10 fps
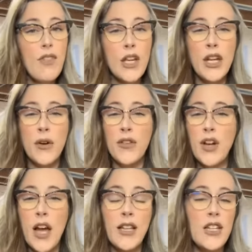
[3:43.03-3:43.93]
you know, of
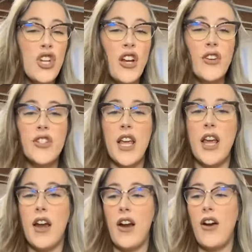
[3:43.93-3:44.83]
Kylie Jenner's
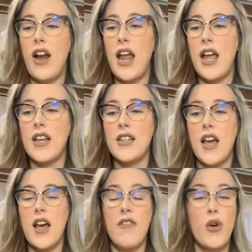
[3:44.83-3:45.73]
hair. And
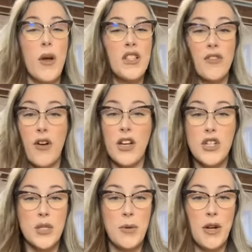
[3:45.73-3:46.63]
uh, Gwen Stefani
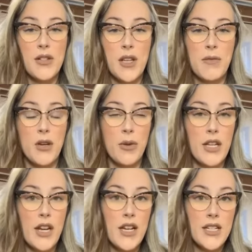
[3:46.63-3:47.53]
just put out something really
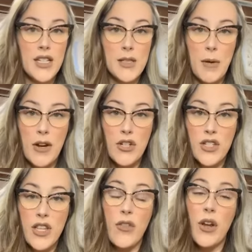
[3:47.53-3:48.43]
90s inspired
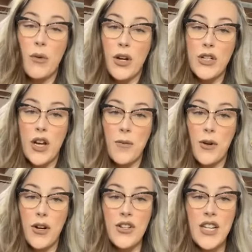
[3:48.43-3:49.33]
just the other day. We're going to talk
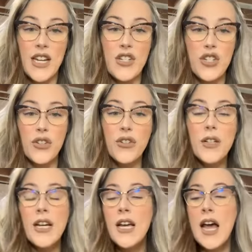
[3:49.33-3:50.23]
about her today
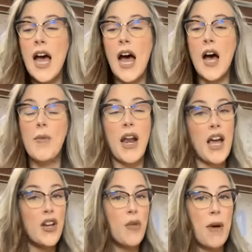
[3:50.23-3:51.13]
too. Uh, but
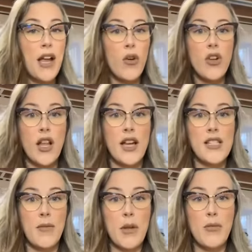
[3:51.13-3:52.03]
I know my own clients
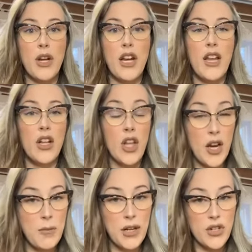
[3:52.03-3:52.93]
have been bringing in a lot
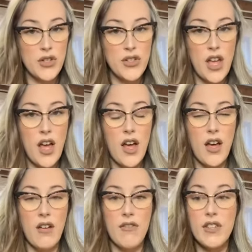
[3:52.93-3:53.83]
of pictures
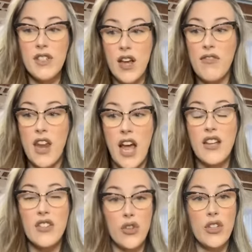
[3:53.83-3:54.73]
of stuff that I
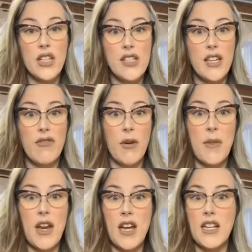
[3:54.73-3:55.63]
certainly see from
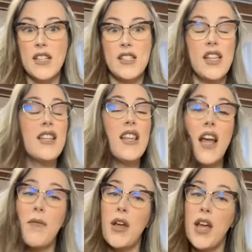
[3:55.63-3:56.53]
the 90s, things that
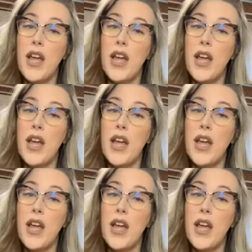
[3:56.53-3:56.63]
I've